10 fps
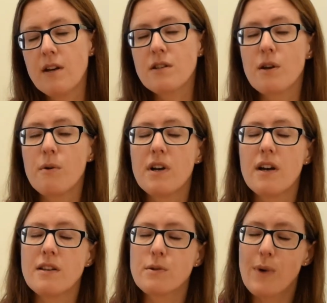So
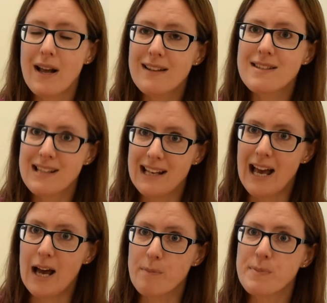as well as the
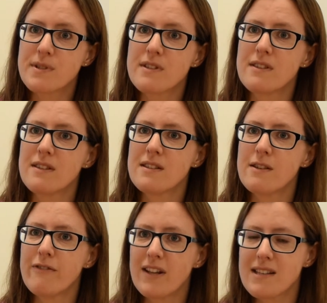labs, there's
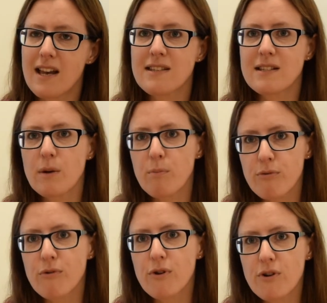a fantastic
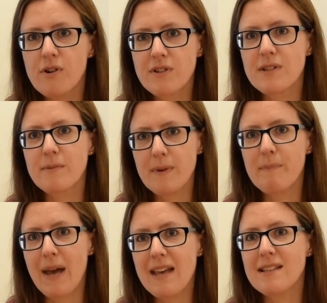broad
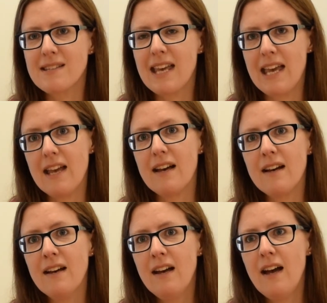base here